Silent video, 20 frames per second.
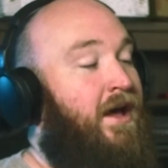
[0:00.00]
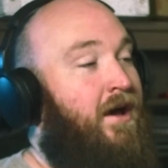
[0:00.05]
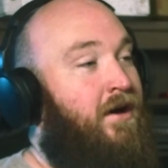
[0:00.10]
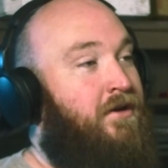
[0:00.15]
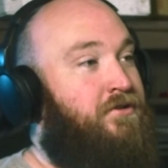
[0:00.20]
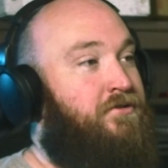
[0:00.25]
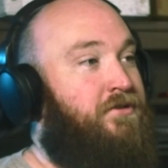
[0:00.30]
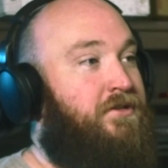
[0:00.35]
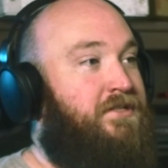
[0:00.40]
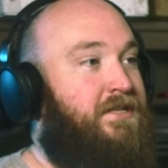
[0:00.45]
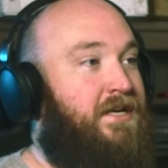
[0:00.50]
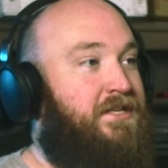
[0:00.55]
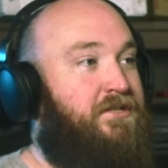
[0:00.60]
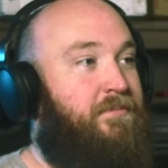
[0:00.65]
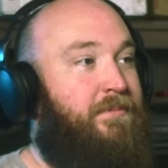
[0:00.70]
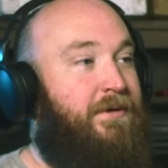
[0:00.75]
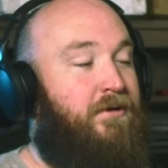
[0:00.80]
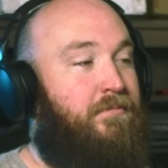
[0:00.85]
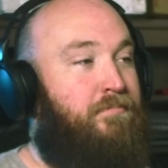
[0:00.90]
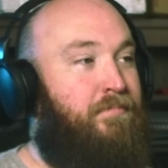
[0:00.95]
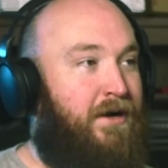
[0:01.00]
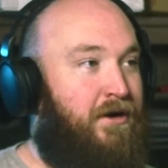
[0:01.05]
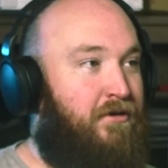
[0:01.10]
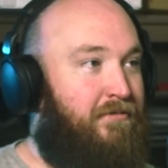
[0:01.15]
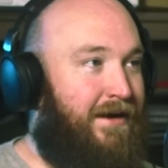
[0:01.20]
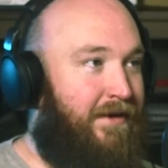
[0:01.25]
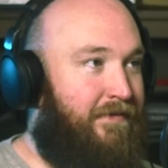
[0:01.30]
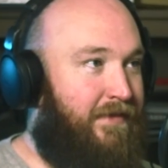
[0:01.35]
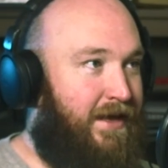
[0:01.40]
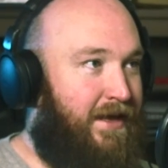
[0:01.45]
100 decibel bell
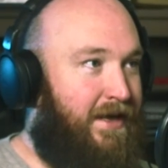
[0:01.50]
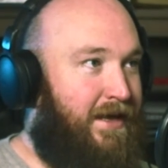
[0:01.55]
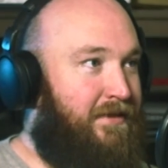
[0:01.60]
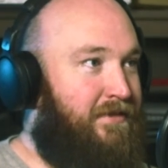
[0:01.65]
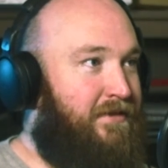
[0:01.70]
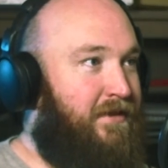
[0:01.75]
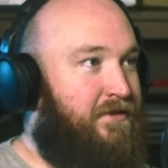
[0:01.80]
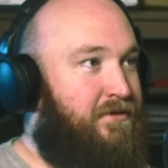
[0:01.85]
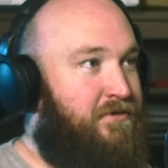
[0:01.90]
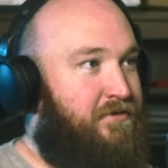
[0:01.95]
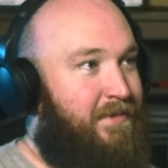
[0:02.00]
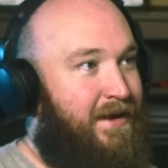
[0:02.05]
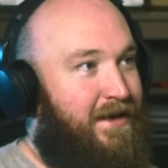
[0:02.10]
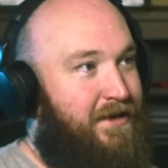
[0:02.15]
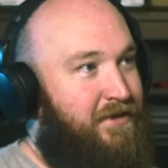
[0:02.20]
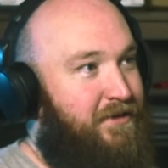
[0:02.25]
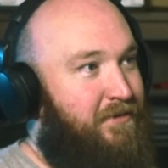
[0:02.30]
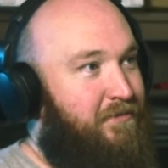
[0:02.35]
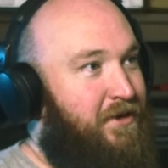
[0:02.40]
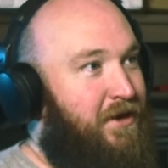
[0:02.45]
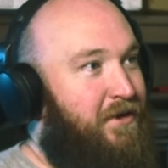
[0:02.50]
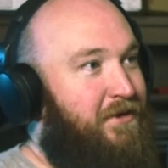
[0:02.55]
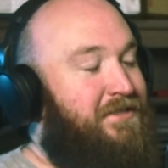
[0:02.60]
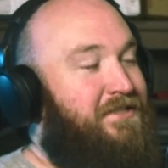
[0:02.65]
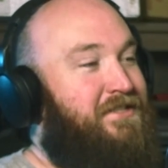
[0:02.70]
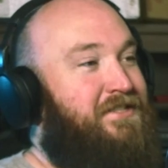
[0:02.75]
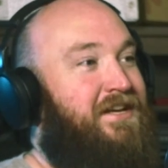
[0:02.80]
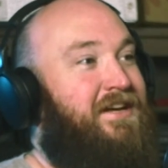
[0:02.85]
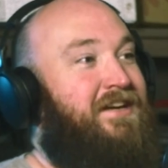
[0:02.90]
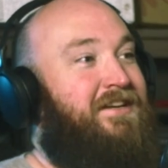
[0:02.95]
round their head that's making them go
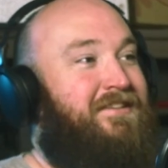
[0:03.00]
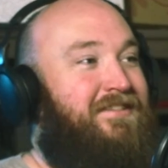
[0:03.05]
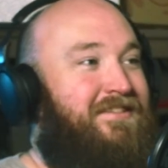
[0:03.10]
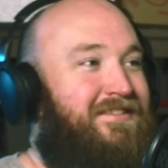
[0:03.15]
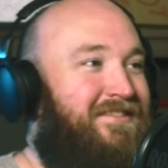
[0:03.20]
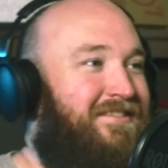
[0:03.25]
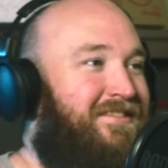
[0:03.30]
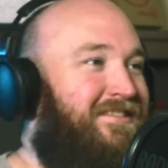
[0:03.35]
insane?